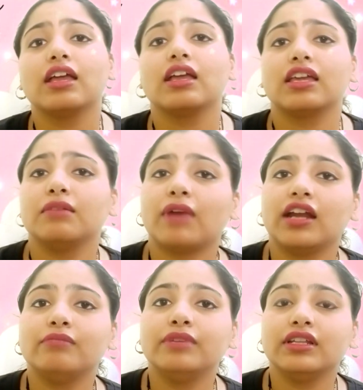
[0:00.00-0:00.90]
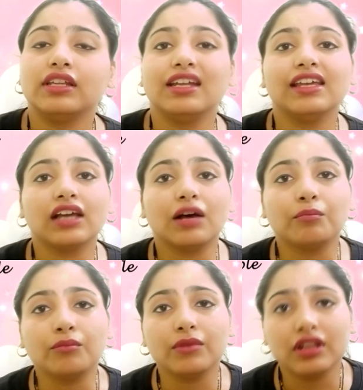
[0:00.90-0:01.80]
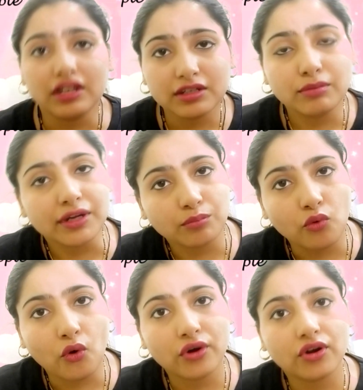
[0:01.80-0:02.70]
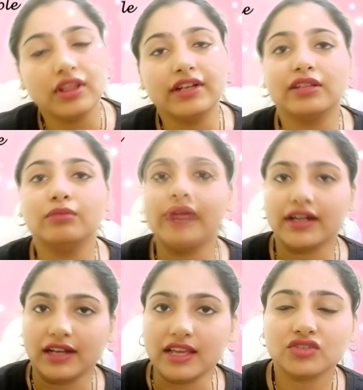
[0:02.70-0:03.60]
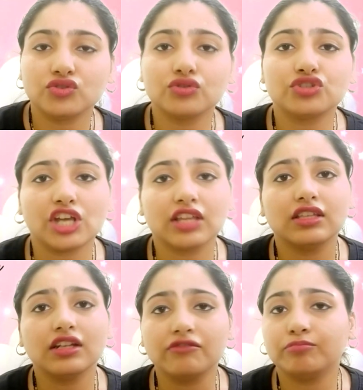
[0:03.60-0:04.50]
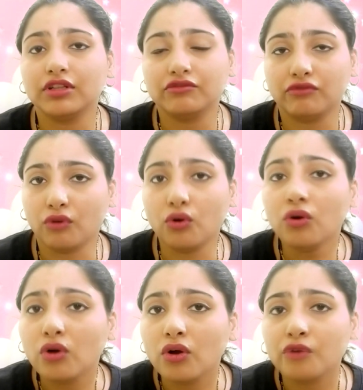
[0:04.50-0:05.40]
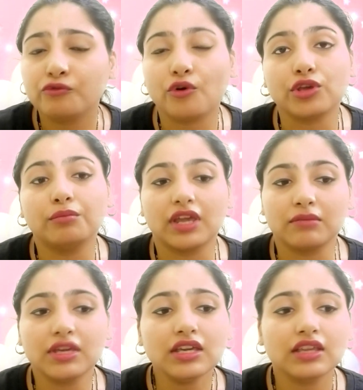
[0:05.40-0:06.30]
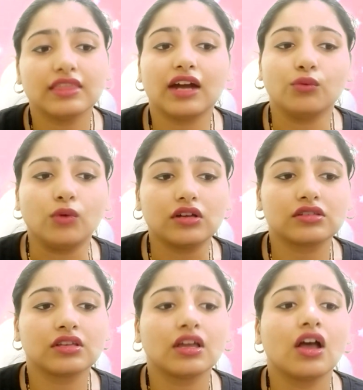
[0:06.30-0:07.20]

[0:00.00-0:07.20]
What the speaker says: He might be needing a little bit more or little bit less. So check the nipple flow for your baby. That works.